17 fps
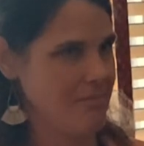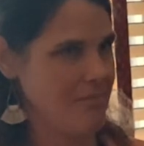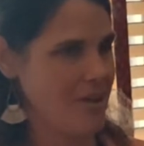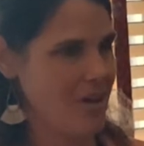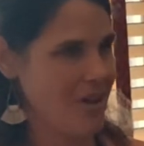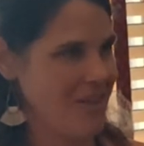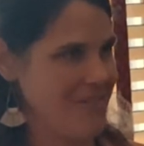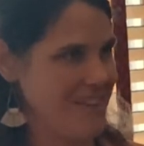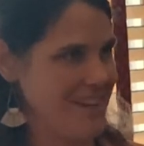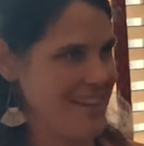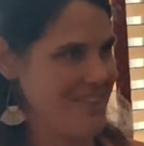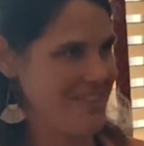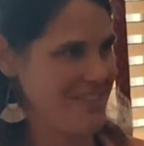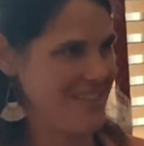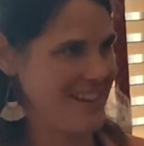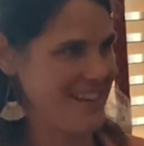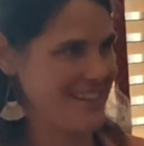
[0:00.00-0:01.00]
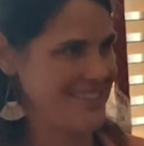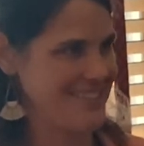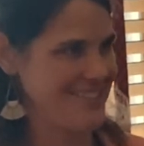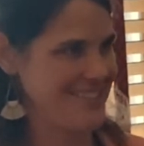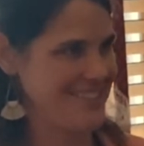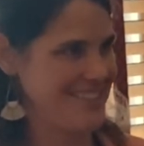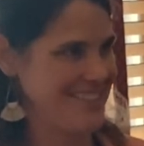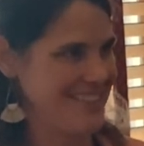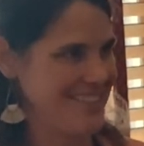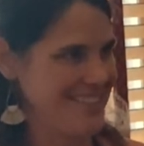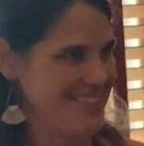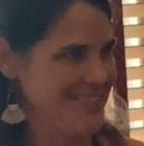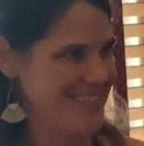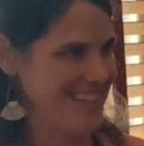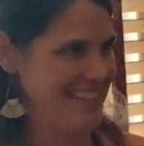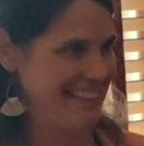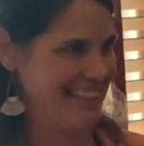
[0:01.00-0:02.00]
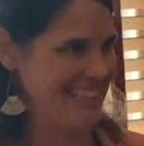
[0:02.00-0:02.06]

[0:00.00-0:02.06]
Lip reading: all of the other things I was dealing with.